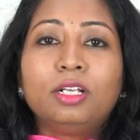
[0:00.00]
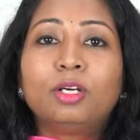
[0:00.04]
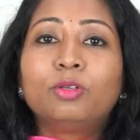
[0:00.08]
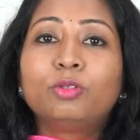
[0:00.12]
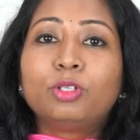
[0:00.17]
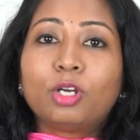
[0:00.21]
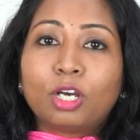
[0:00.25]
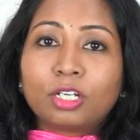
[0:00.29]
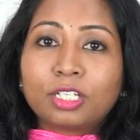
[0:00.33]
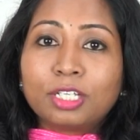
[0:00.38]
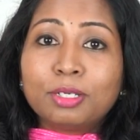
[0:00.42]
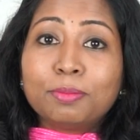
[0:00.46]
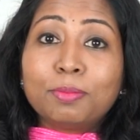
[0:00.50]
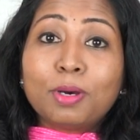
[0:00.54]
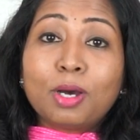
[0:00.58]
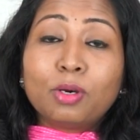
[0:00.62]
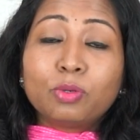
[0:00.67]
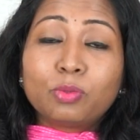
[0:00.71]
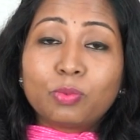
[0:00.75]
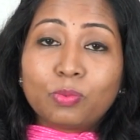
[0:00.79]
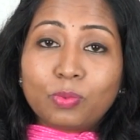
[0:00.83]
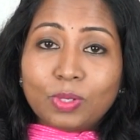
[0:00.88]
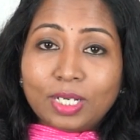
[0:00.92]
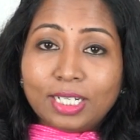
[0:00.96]
Now talking
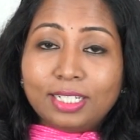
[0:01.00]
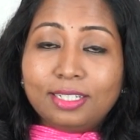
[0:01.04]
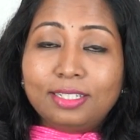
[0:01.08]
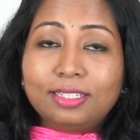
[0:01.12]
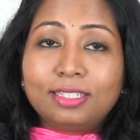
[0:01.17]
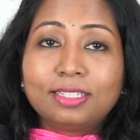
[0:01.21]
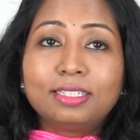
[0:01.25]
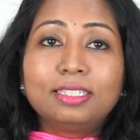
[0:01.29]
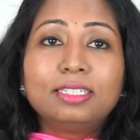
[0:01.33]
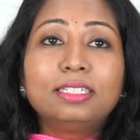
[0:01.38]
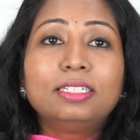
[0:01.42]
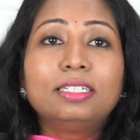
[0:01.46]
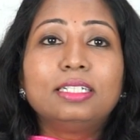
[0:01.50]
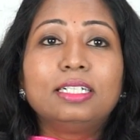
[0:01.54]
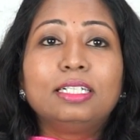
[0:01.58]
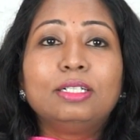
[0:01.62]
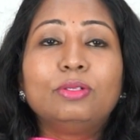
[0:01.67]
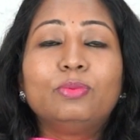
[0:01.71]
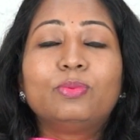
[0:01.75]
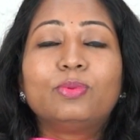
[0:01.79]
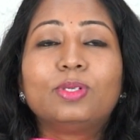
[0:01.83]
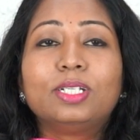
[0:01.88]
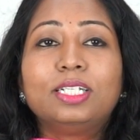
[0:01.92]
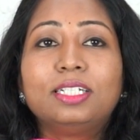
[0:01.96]
about winter,
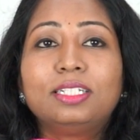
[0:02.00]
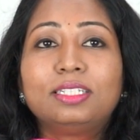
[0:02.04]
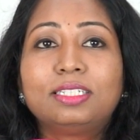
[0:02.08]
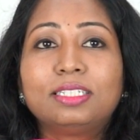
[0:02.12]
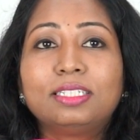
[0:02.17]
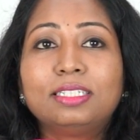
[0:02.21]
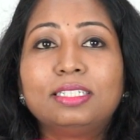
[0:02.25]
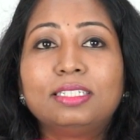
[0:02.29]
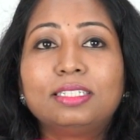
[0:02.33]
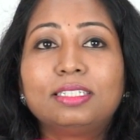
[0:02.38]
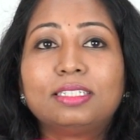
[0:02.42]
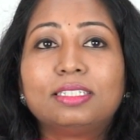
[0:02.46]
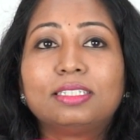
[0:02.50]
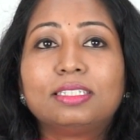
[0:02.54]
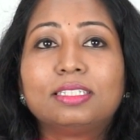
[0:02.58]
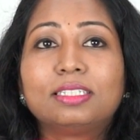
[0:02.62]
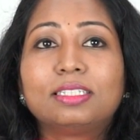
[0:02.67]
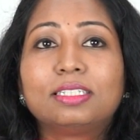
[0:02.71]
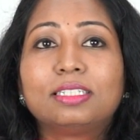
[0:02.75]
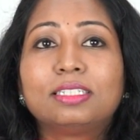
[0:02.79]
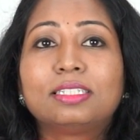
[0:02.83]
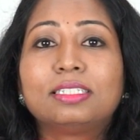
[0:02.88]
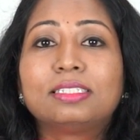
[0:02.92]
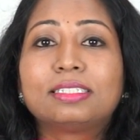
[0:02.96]
in winter
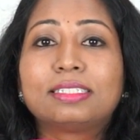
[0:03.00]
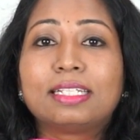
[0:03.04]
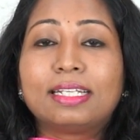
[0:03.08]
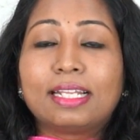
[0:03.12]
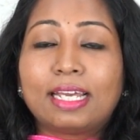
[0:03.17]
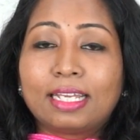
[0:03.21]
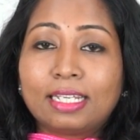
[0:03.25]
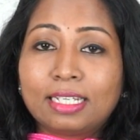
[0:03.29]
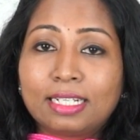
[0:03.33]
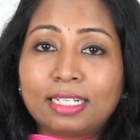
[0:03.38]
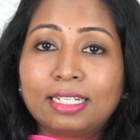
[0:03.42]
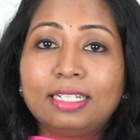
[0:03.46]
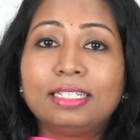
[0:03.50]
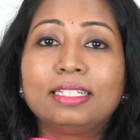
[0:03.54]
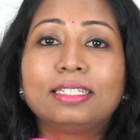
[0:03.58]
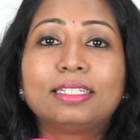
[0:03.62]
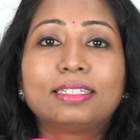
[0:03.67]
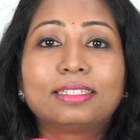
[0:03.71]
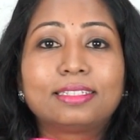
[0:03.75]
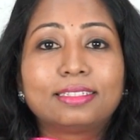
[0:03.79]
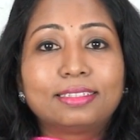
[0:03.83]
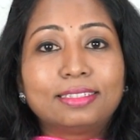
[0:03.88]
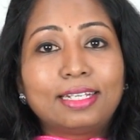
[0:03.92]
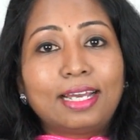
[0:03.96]
it is
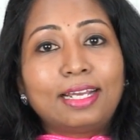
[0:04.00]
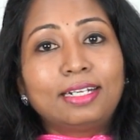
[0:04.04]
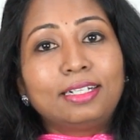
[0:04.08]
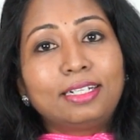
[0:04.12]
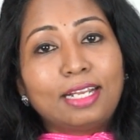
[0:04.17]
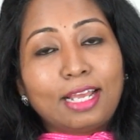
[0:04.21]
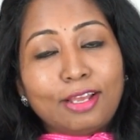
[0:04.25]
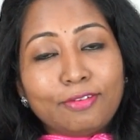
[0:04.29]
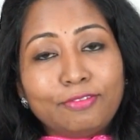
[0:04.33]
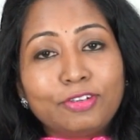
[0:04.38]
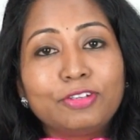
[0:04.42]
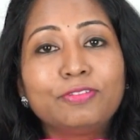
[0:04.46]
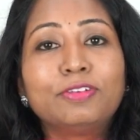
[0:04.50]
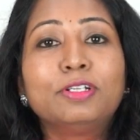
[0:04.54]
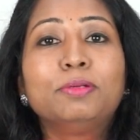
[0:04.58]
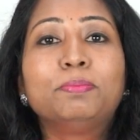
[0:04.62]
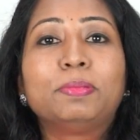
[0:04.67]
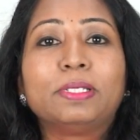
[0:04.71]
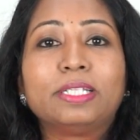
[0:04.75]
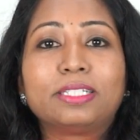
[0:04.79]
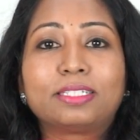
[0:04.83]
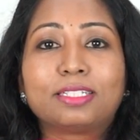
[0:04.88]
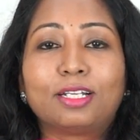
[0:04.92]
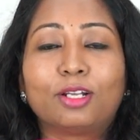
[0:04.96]
likely that
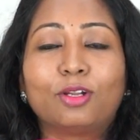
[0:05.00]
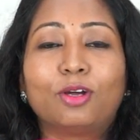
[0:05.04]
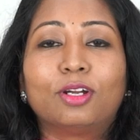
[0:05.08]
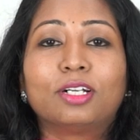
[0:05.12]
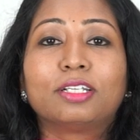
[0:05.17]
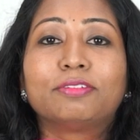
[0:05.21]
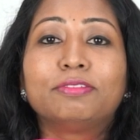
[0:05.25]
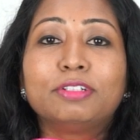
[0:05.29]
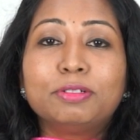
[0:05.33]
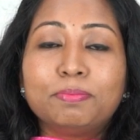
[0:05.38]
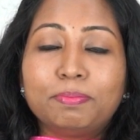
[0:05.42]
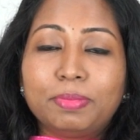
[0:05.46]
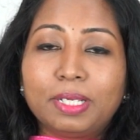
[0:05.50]
everyone pees a lot, even